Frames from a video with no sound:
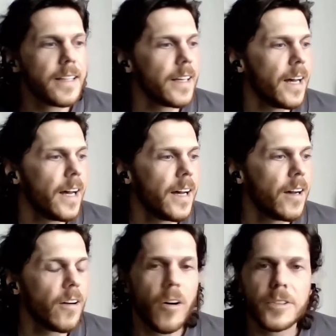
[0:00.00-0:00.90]

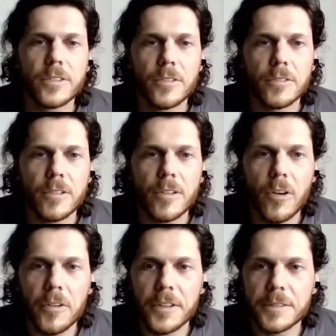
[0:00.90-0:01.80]
Also
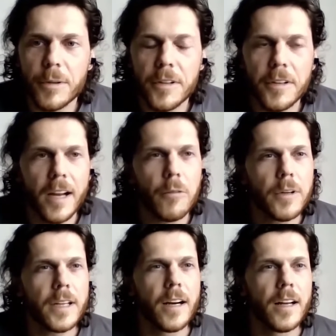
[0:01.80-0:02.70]
Colton, his brother and I are
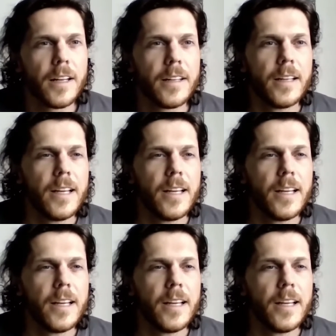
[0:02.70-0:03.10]
working on